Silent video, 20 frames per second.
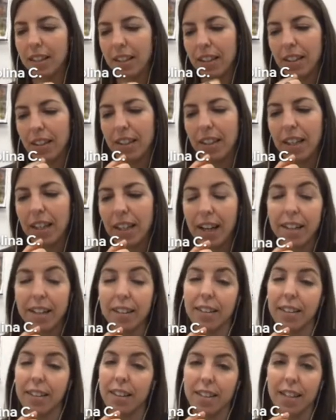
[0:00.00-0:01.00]
they
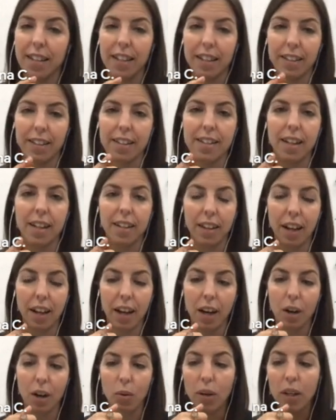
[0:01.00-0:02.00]
can easily understand
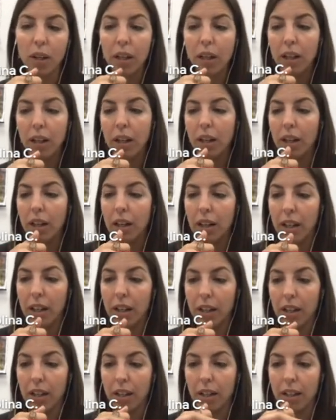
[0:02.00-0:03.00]
how
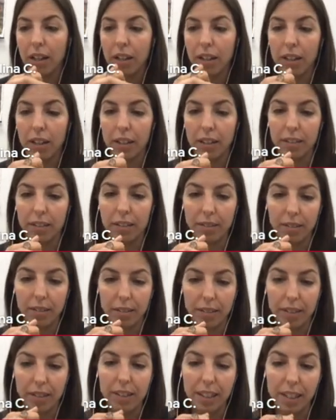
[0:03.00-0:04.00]

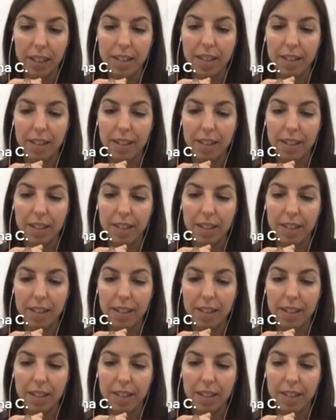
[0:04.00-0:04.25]
the